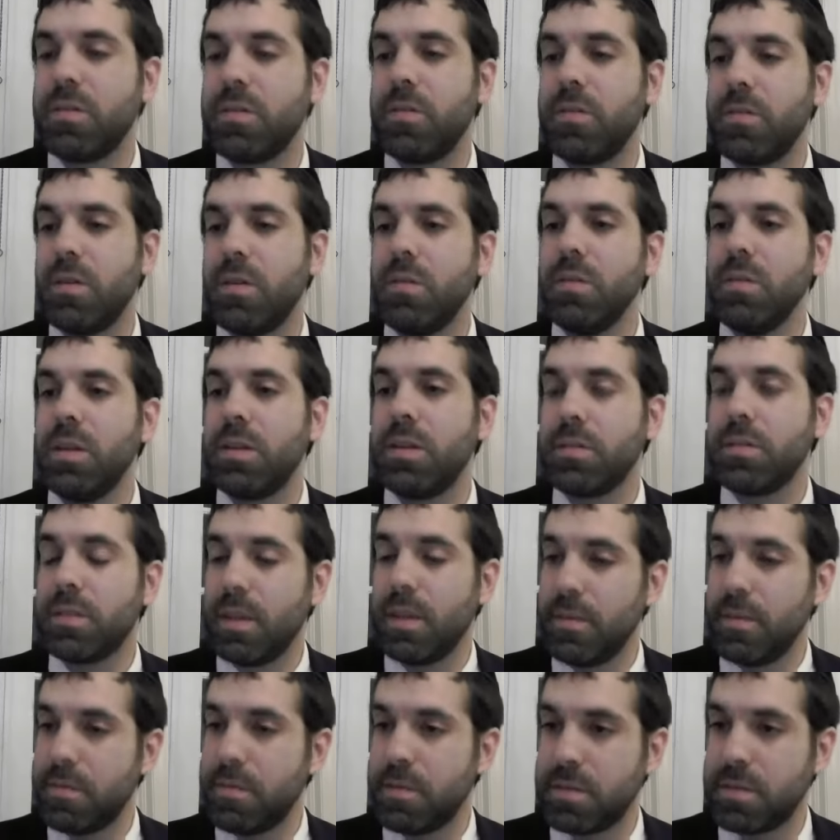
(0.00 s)
he was only a
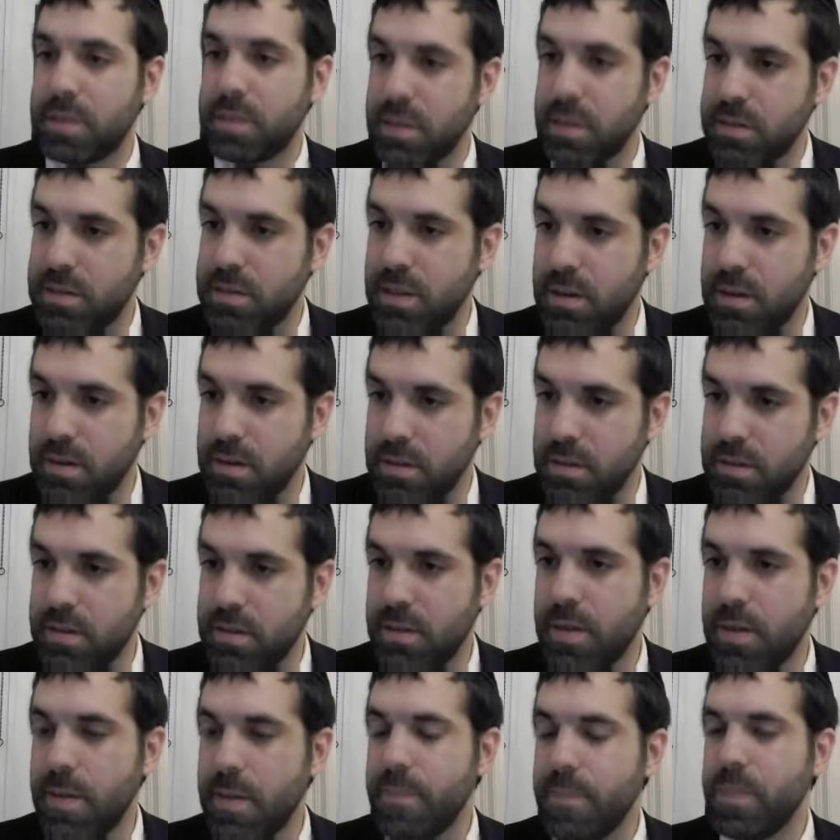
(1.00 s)
slave for six years.
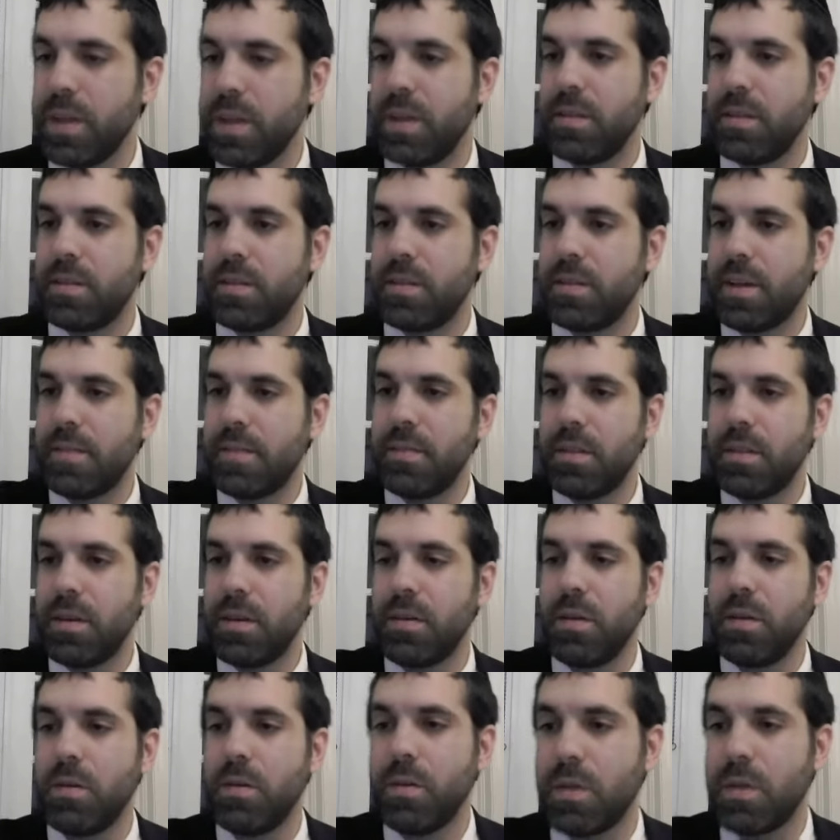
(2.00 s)
In the seventh
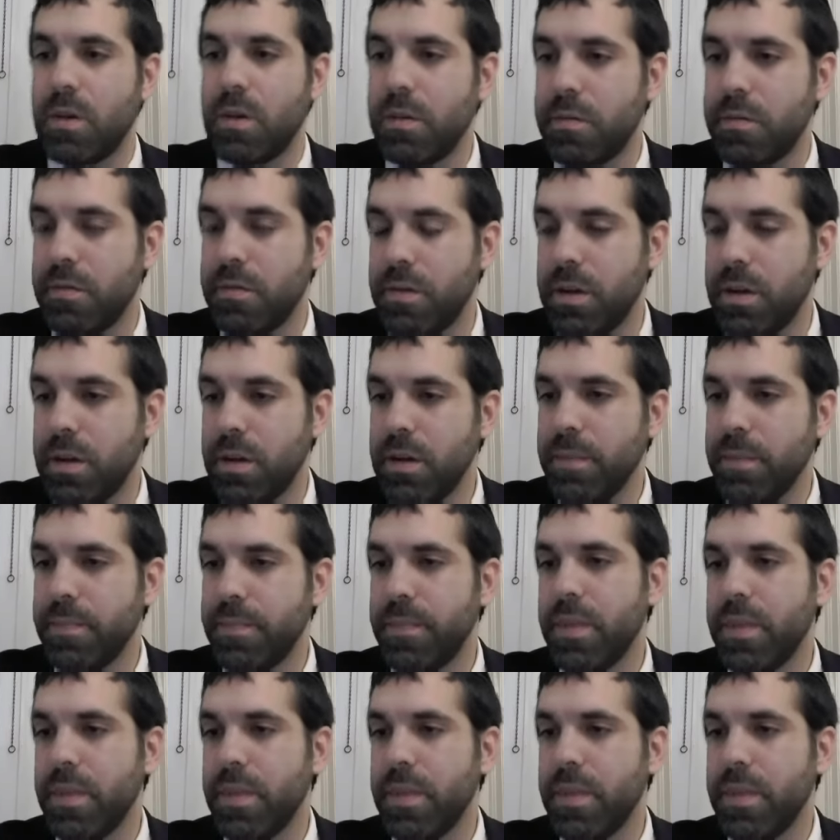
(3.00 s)
year, he would go free.